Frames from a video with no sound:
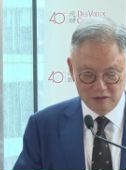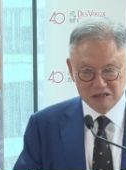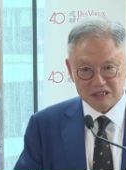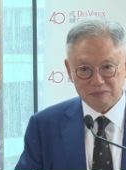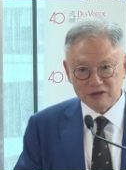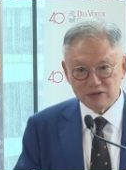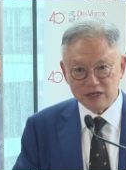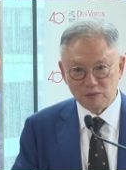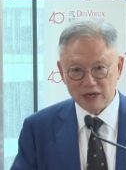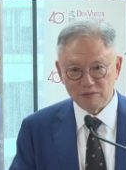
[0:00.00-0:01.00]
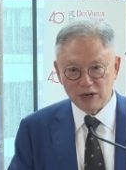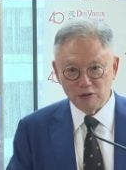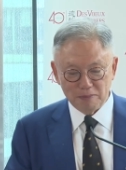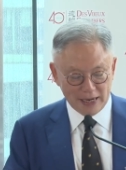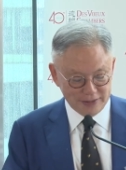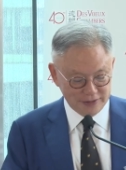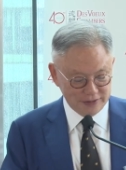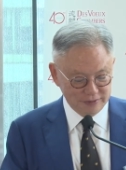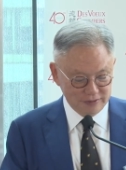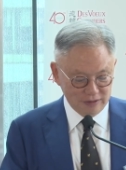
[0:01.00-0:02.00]
especially when well
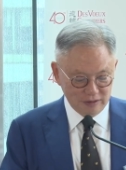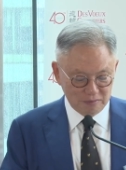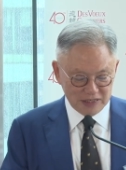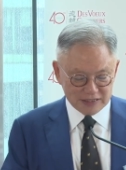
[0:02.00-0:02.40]
padded, may